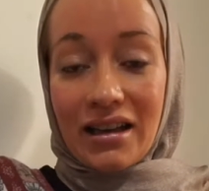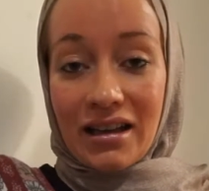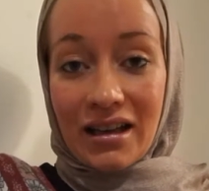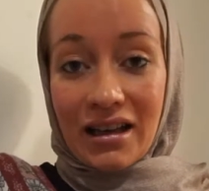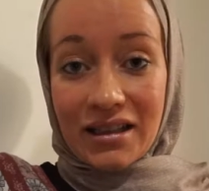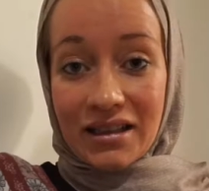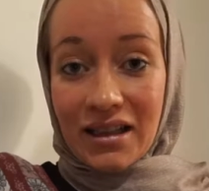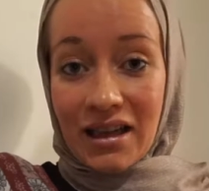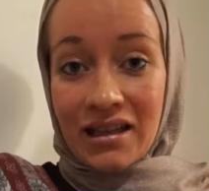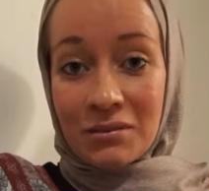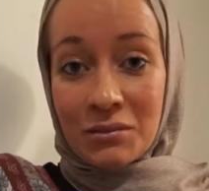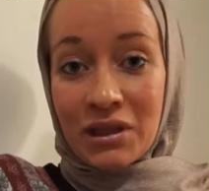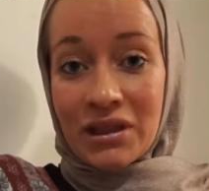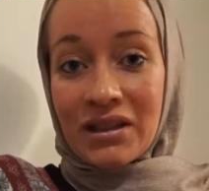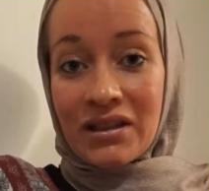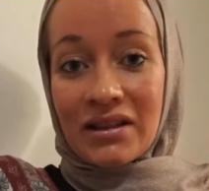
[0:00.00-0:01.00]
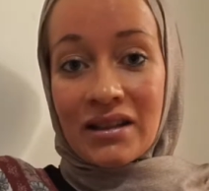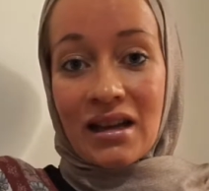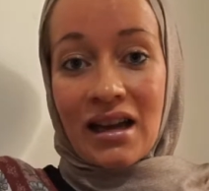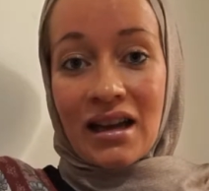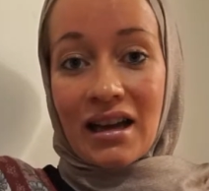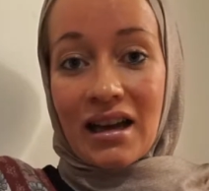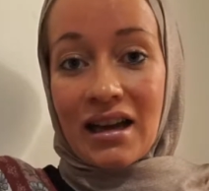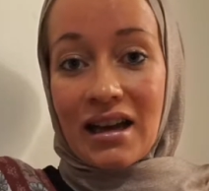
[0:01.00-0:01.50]
assignment,
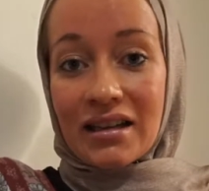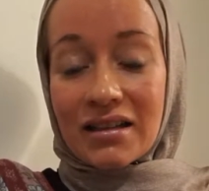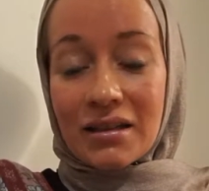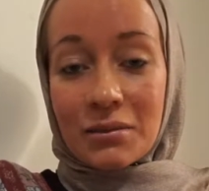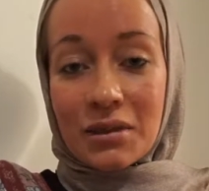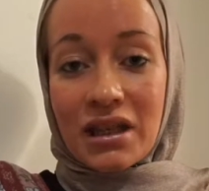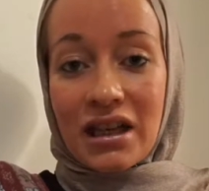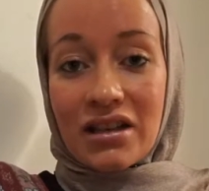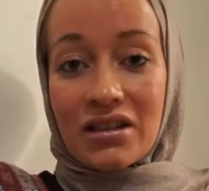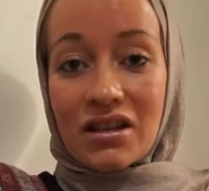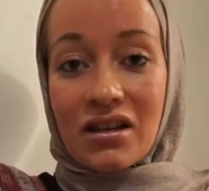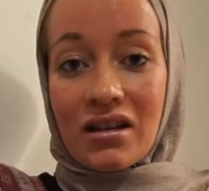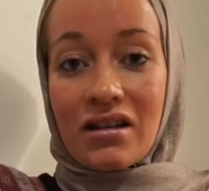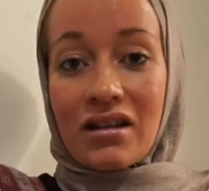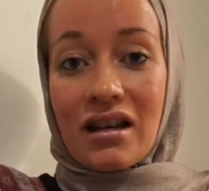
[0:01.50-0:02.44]
like an examination